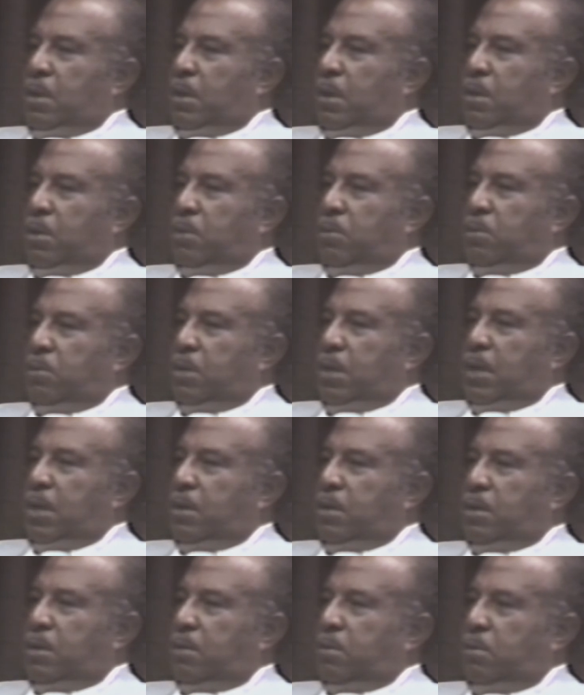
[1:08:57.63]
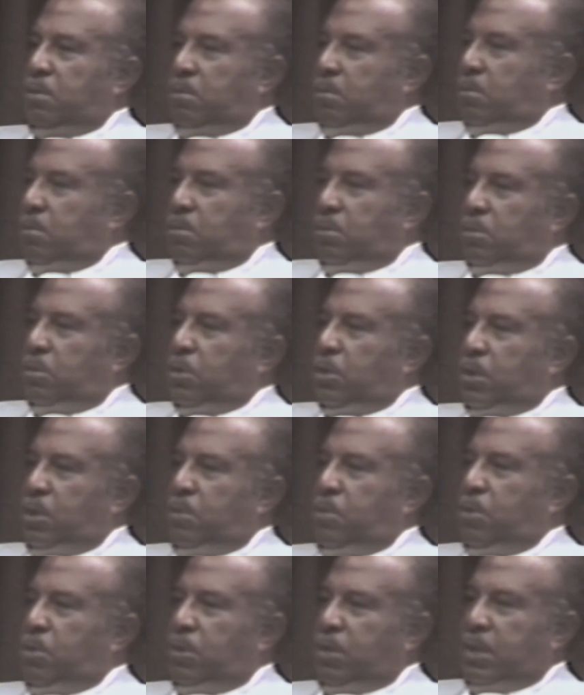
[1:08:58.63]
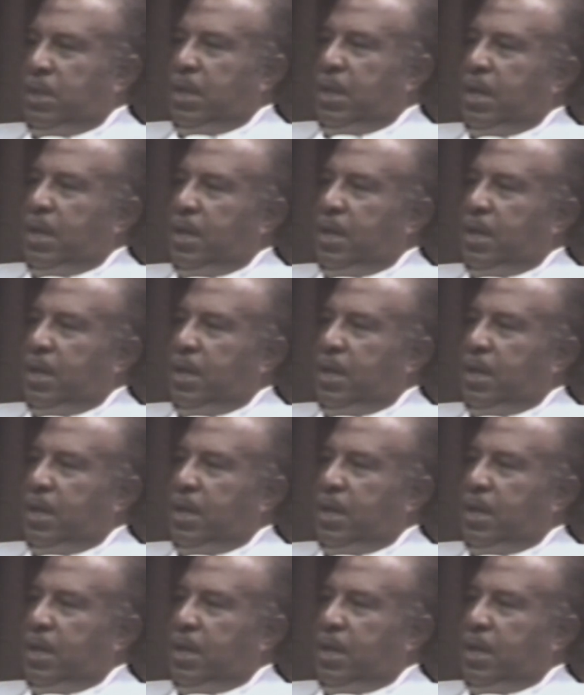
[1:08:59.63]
I don't think the community